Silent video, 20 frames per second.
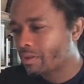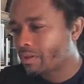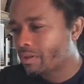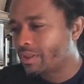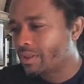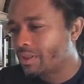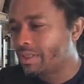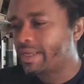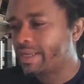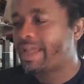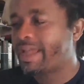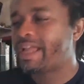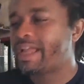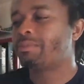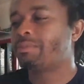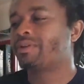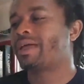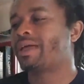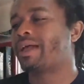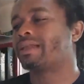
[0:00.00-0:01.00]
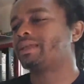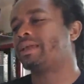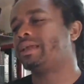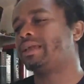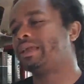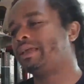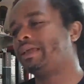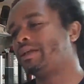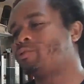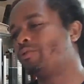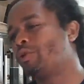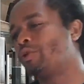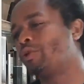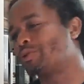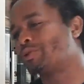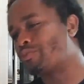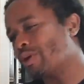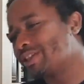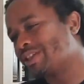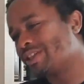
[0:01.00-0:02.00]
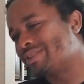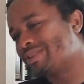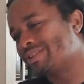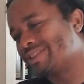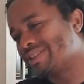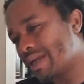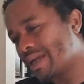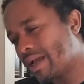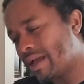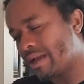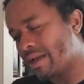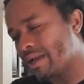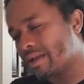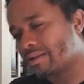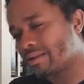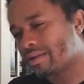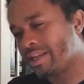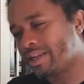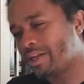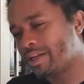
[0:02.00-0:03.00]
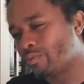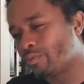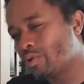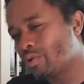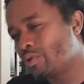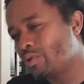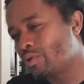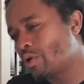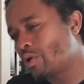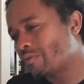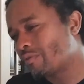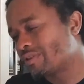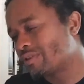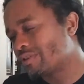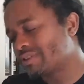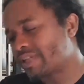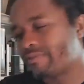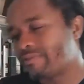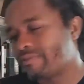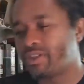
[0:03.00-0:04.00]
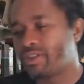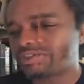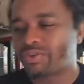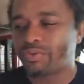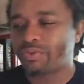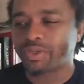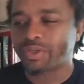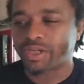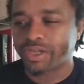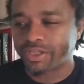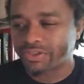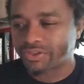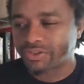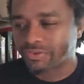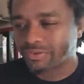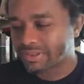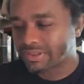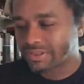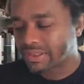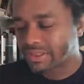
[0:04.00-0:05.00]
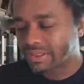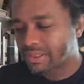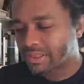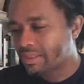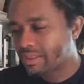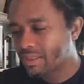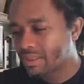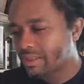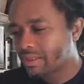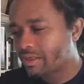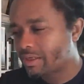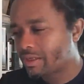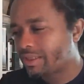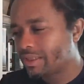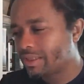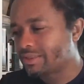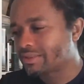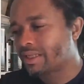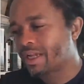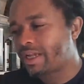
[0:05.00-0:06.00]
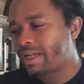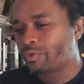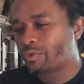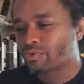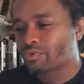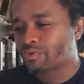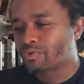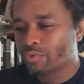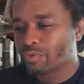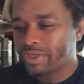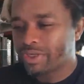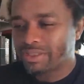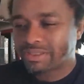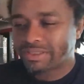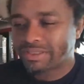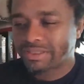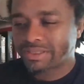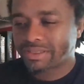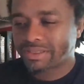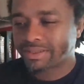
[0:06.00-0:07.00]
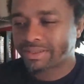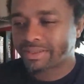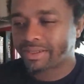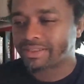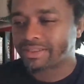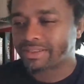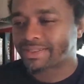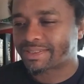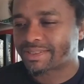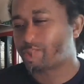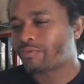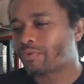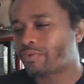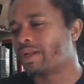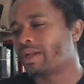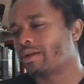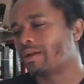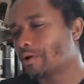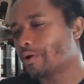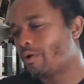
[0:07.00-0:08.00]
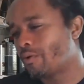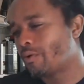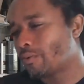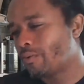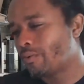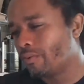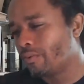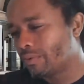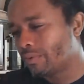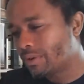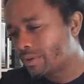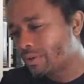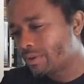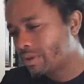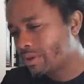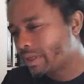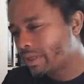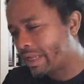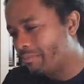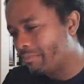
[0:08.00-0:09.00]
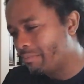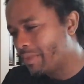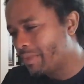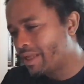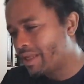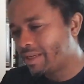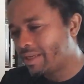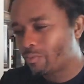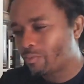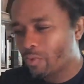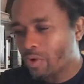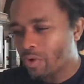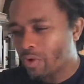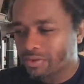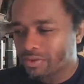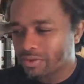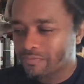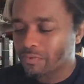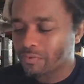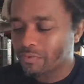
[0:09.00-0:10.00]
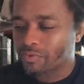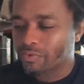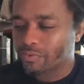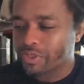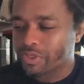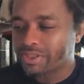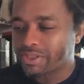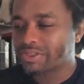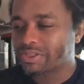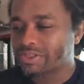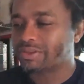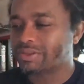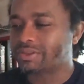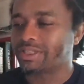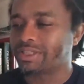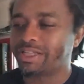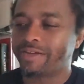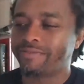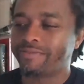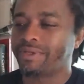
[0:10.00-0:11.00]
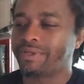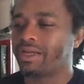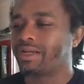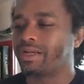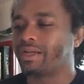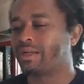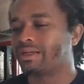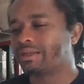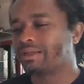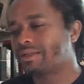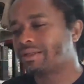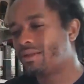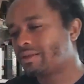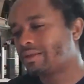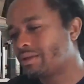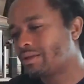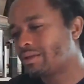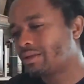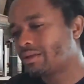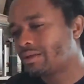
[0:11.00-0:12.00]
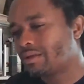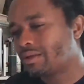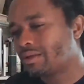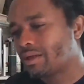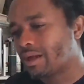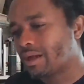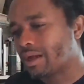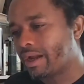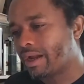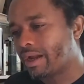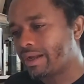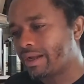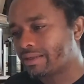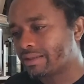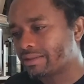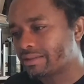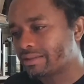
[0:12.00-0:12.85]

The name of that king was Prester John, and he ruled over 72 countries. His land was rich in silver and gold, and many wonderful creatures lived there. All right,